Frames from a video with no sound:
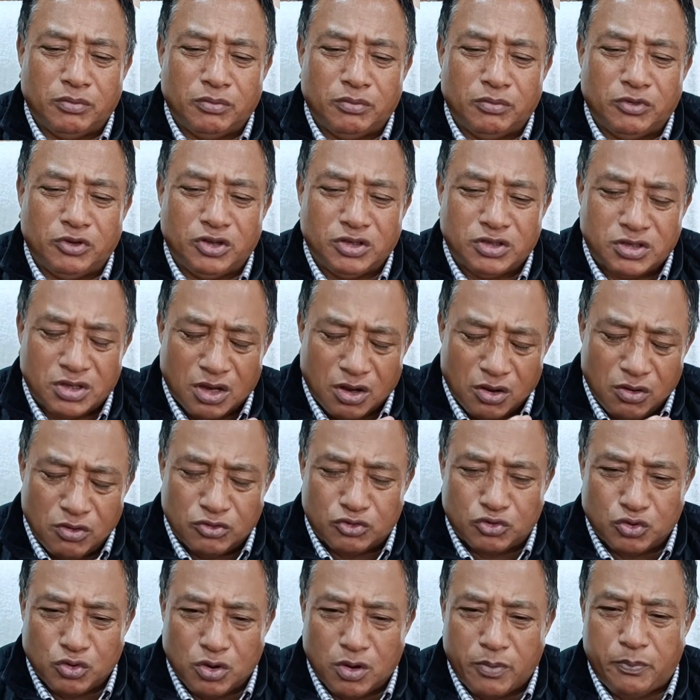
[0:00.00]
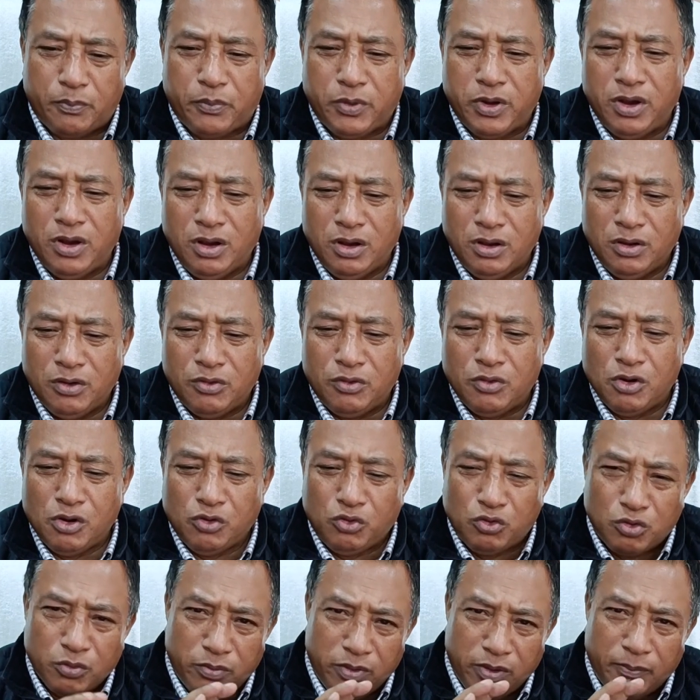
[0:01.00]
just also appeal not
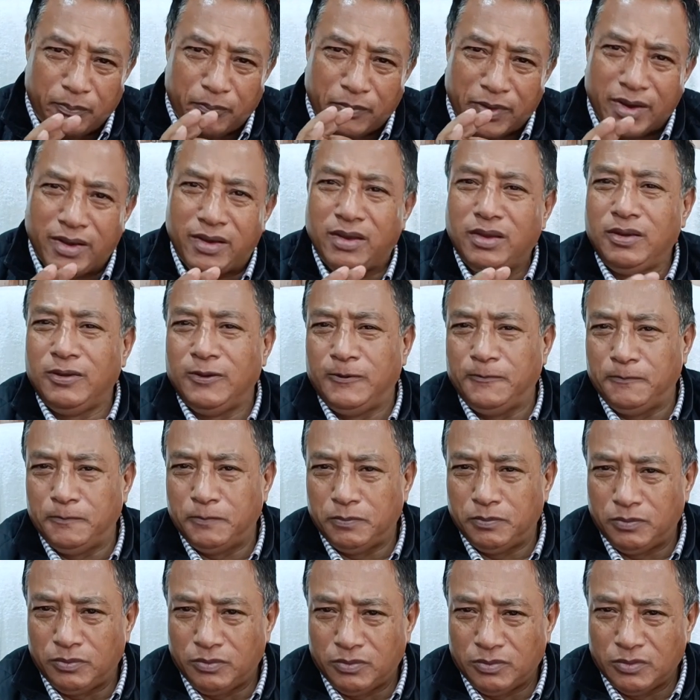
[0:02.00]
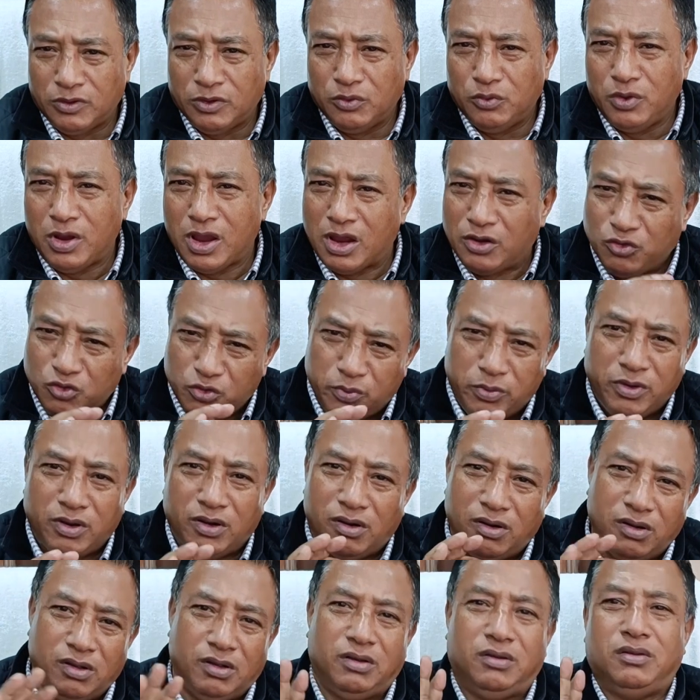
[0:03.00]
to be panic we have to be
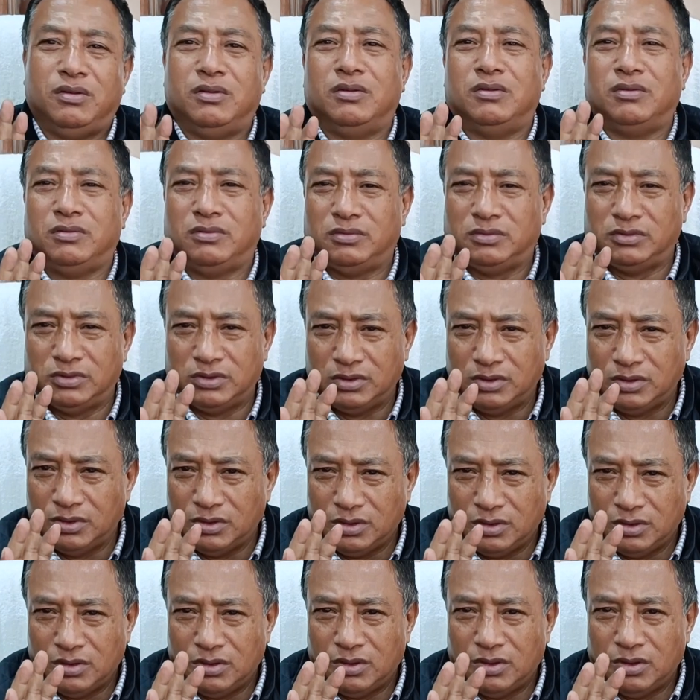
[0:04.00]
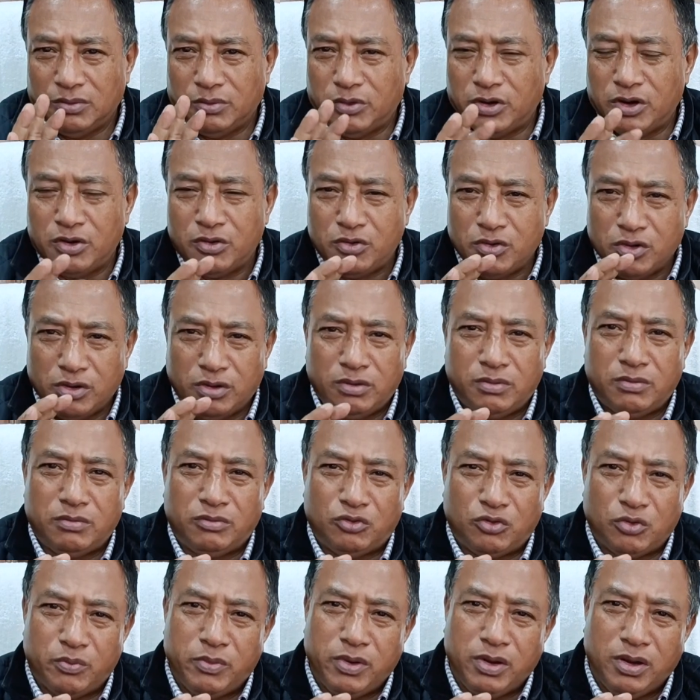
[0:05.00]
alert but not
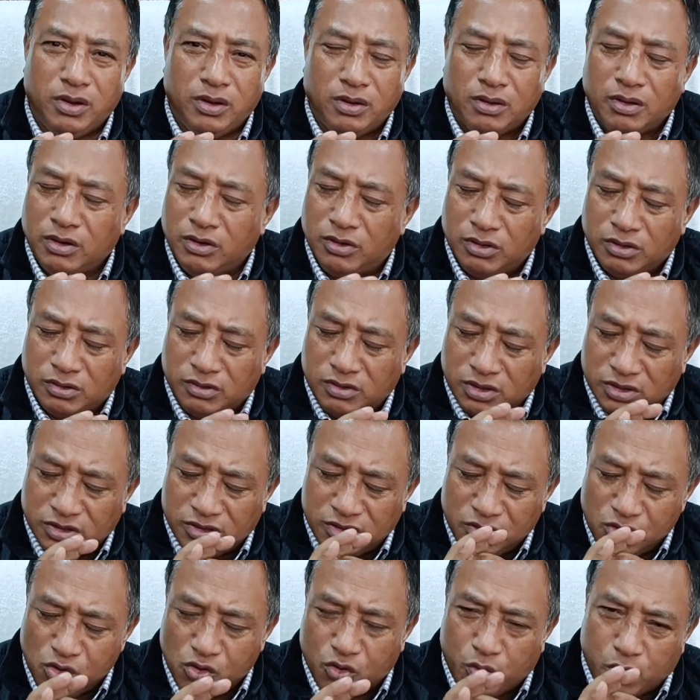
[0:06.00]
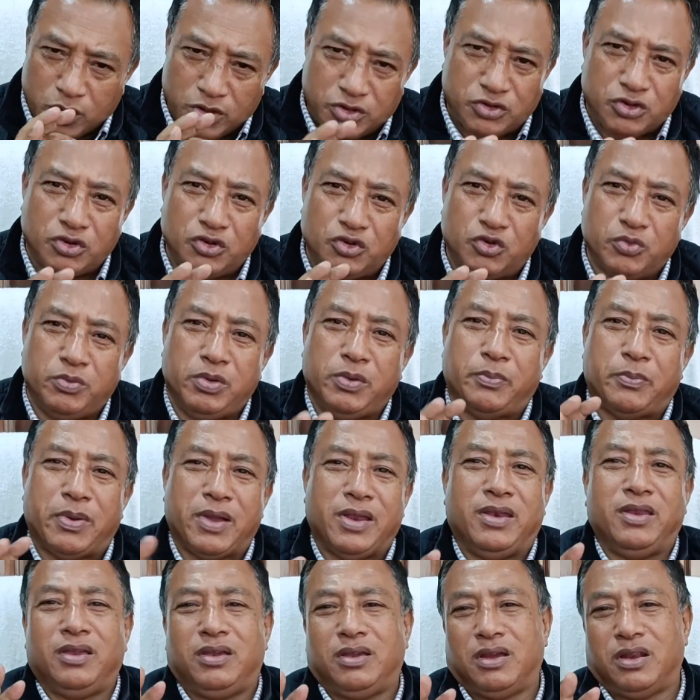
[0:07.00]
to be there's no question to be
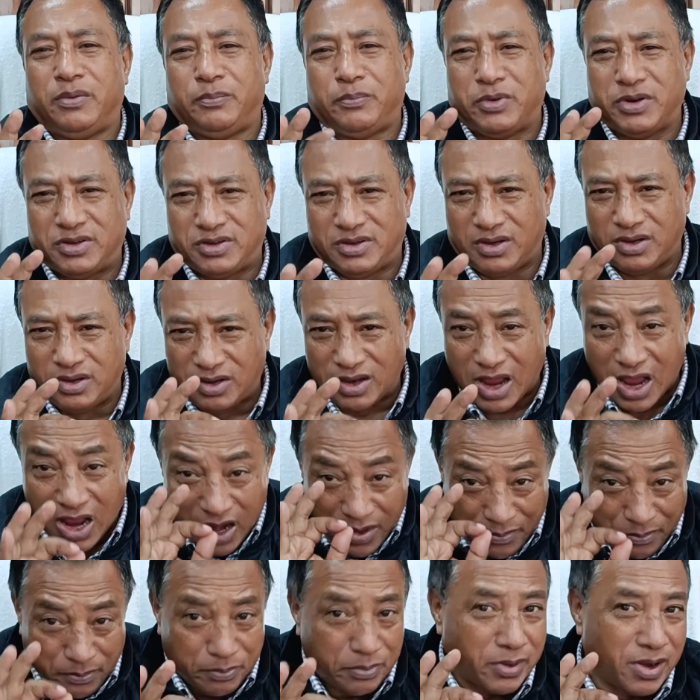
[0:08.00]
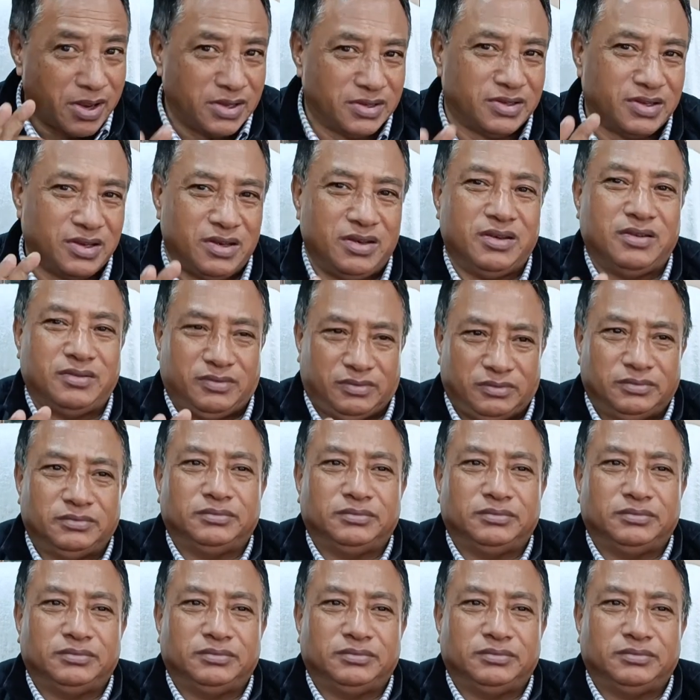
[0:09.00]
panic at present at present